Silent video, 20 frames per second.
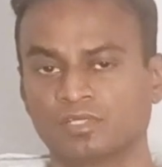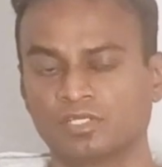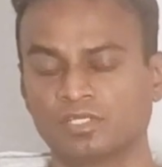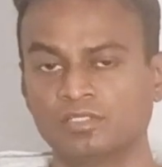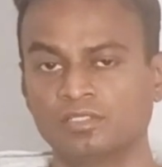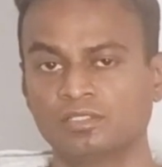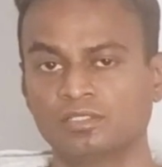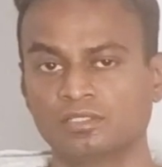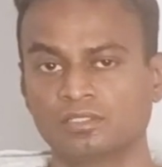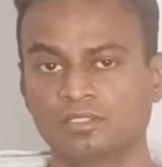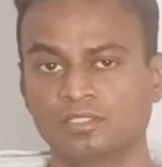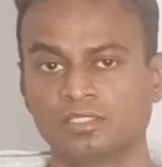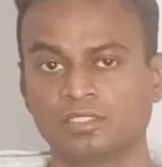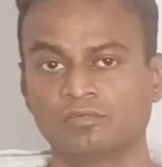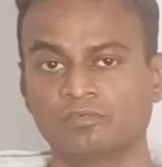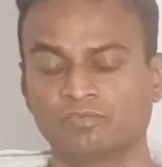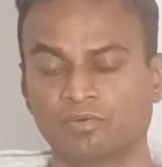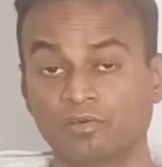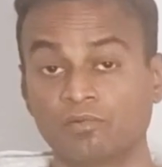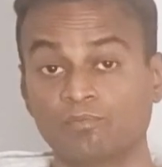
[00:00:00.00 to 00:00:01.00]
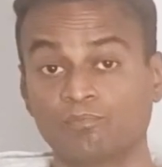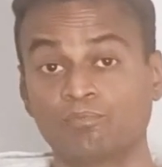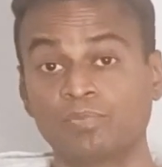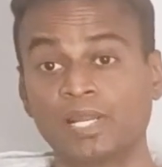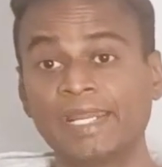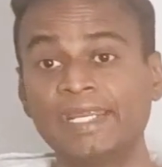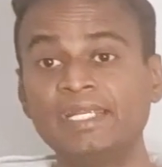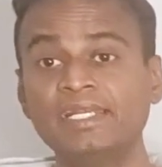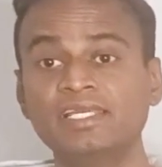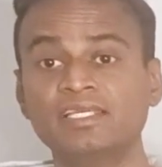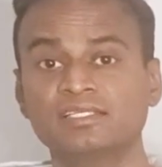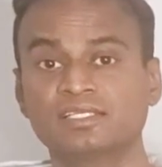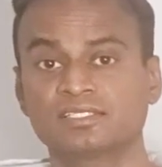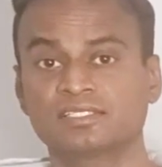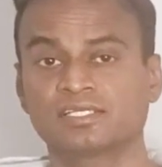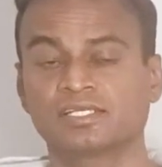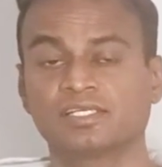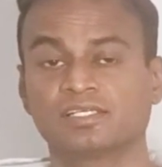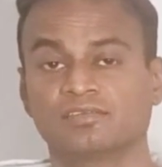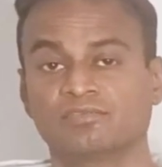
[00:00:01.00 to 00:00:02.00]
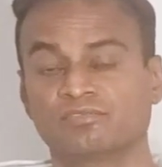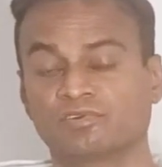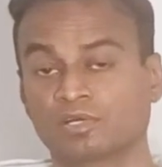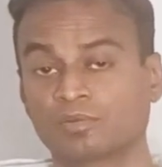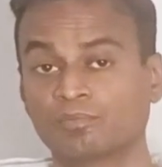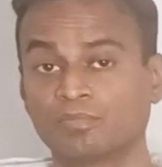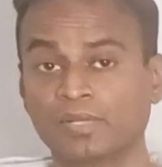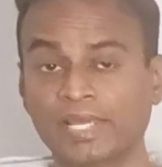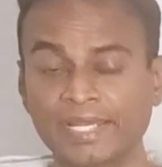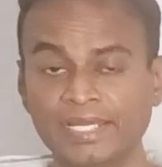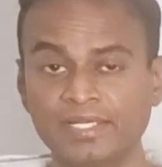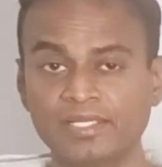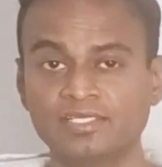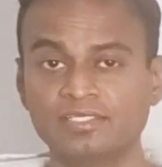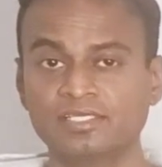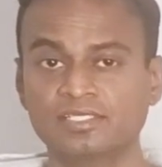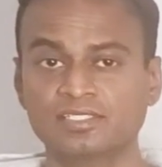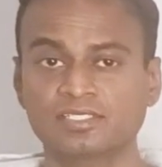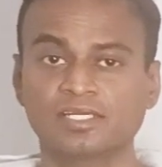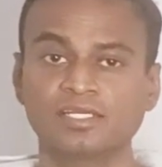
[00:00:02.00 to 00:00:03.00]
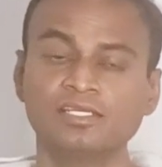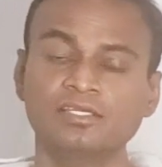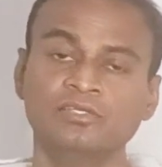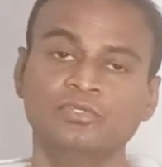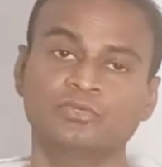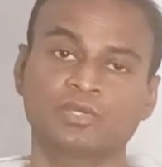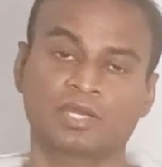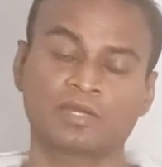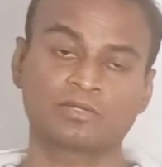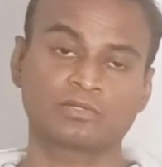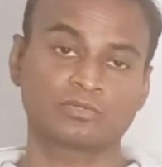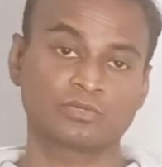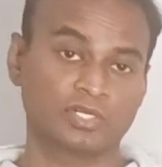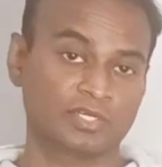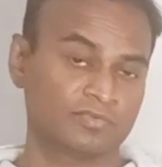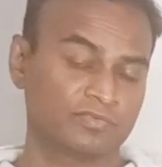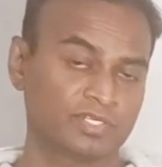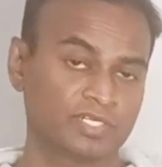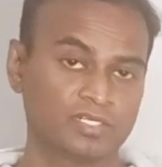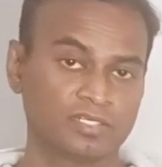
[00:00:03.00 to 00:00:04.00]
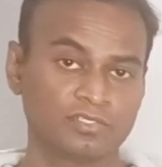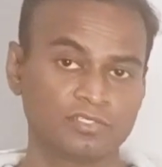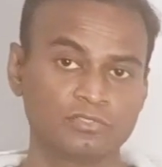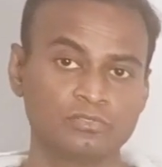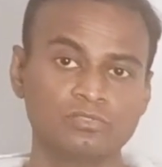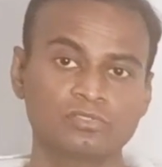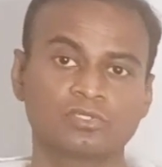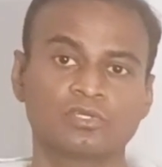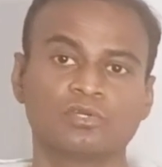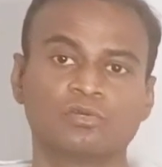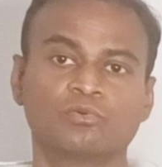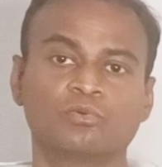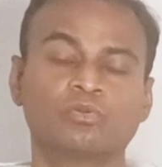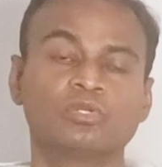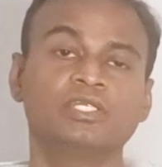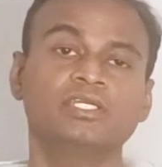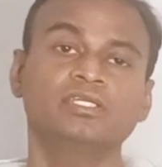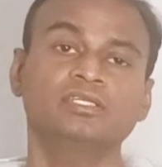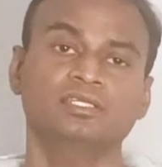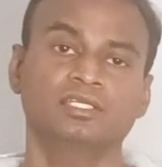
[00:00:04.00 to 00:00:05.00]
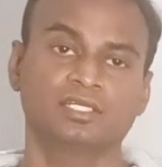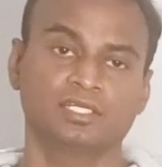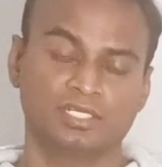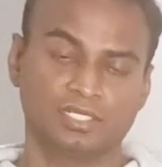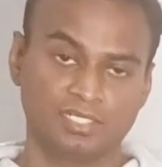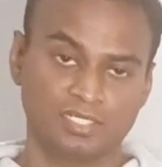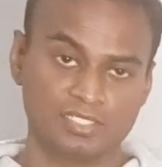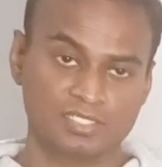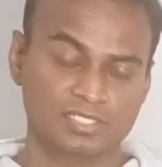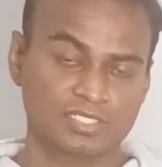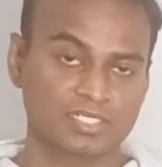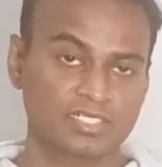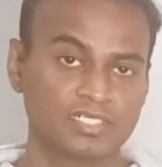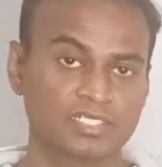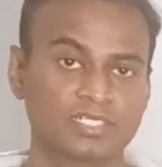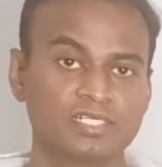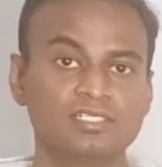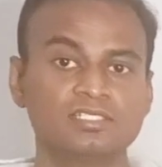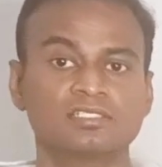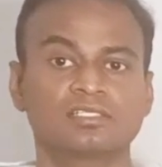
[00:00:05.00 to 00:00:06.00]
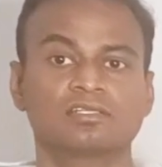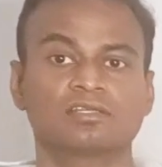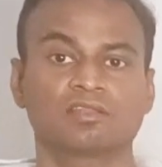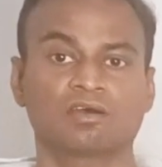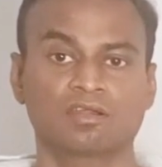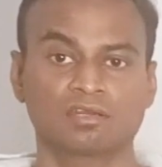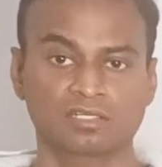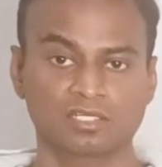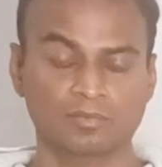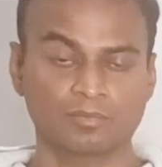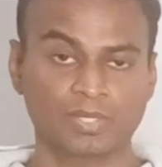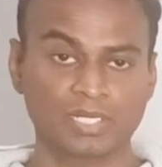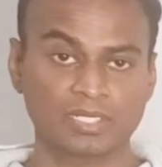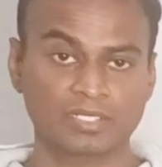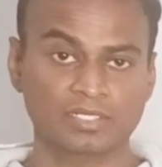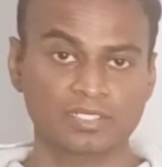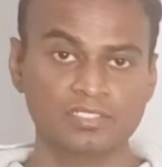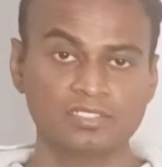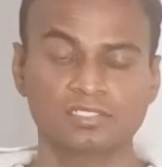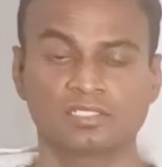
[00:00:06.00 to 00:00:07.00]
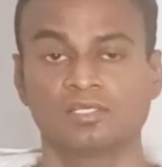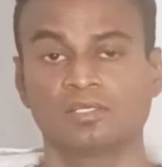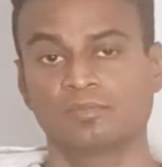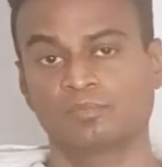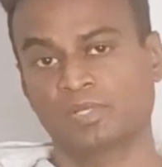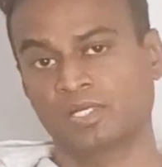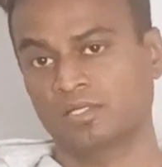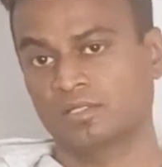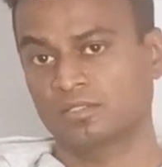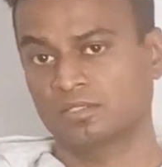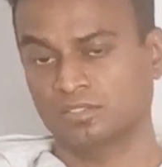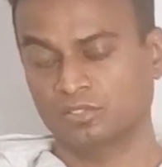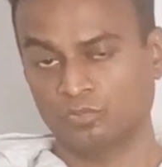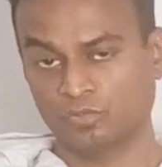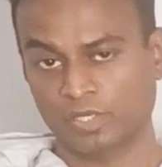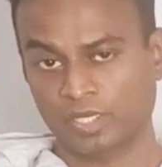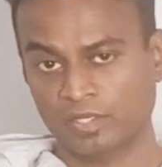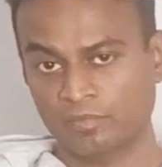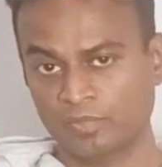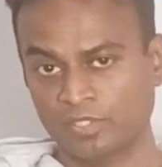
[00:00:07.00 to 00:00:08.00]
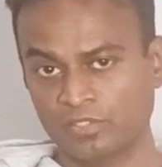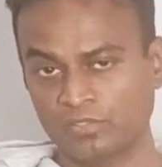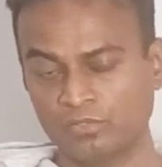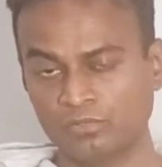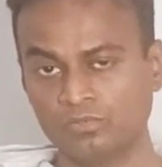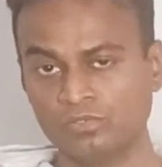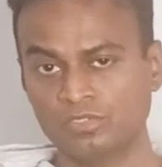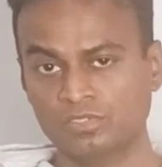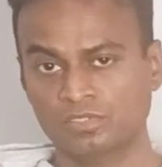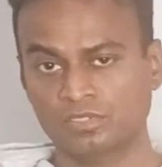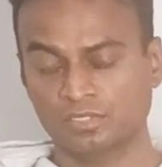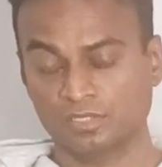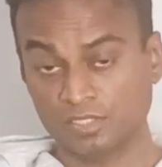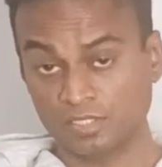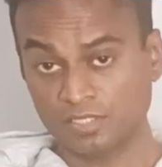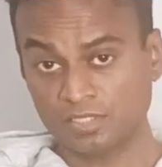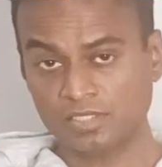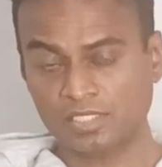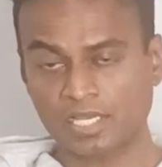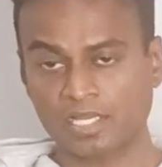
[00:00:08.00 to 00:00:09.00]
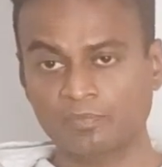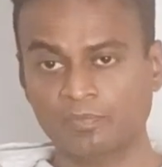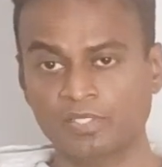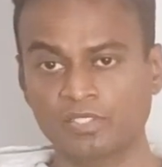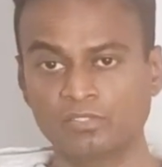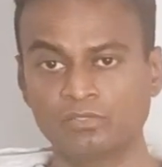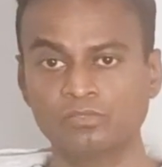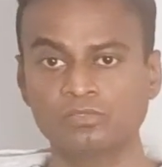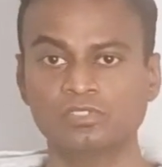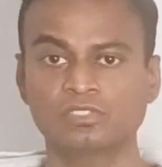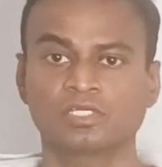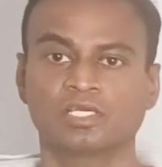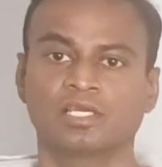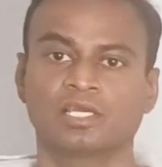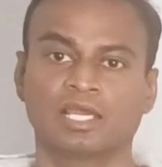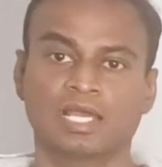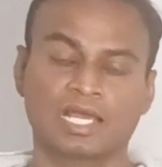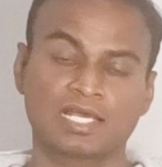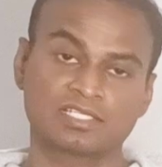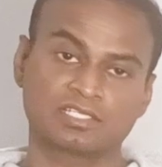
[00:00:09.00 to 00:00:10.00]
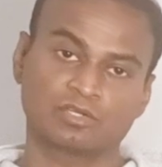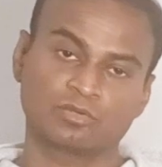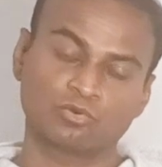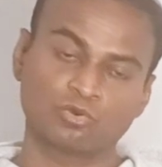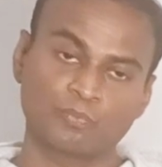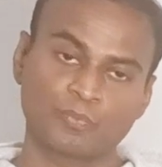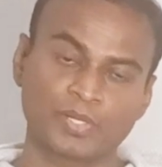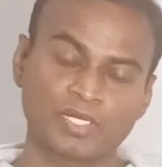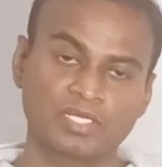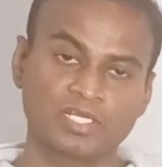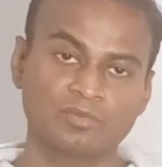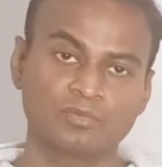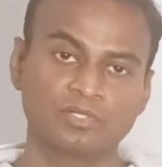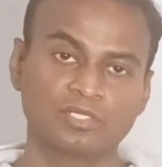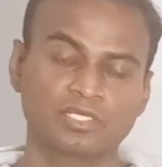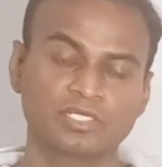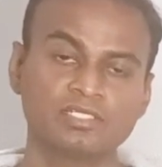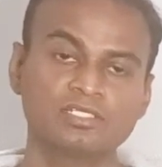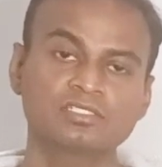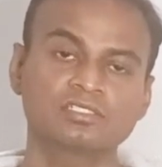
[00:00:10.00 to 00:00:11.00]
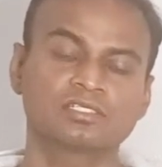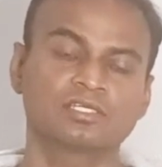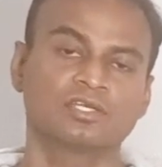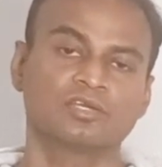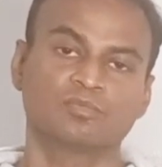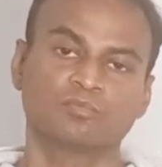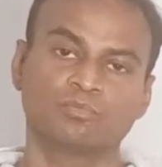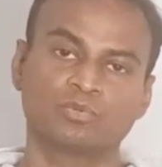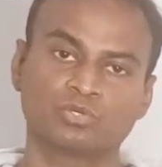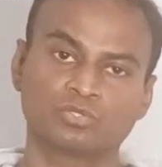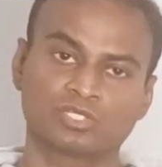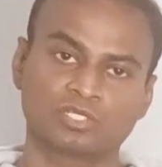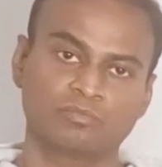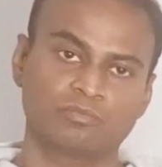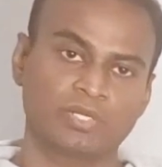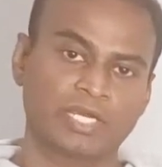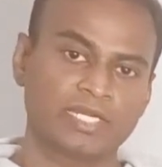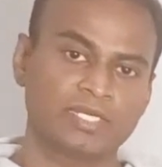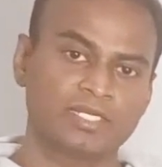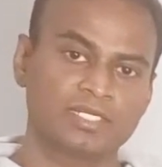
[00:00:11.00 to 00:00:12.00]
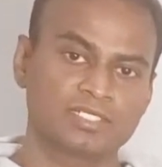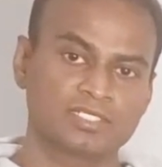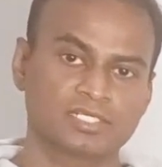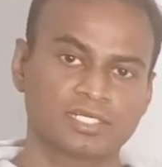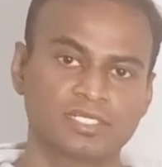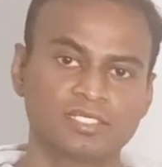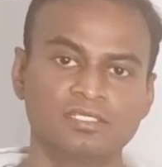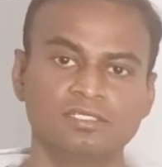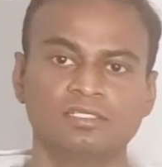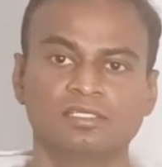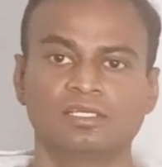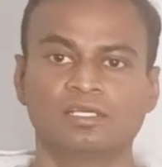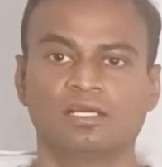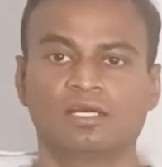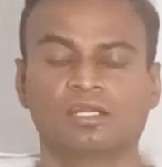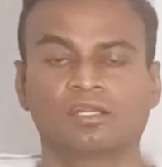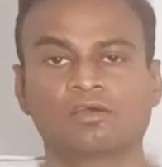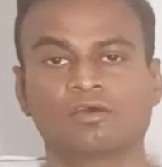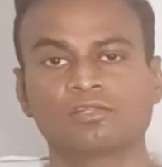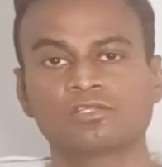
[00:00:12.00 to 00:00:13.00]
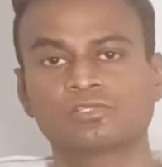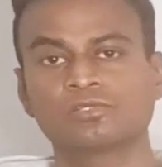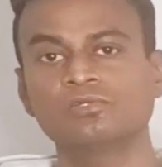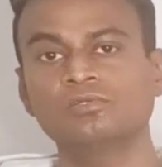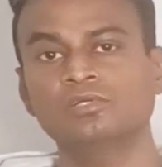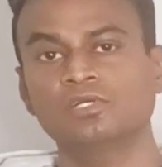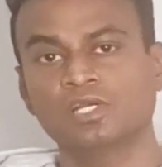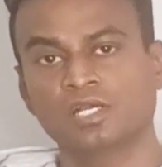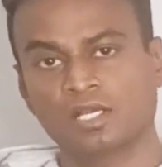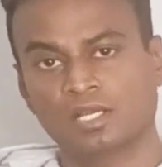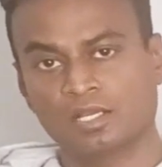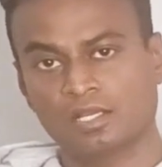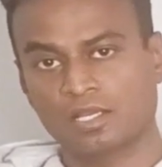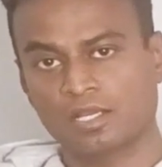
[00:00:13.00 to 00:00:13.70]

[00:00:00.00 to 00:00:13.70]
in for blinding the study. For blinding the study, you have to definitely use only discrete kits, not the bulk kits. But you can be used, these can be used as a open label kits both in blinded study and also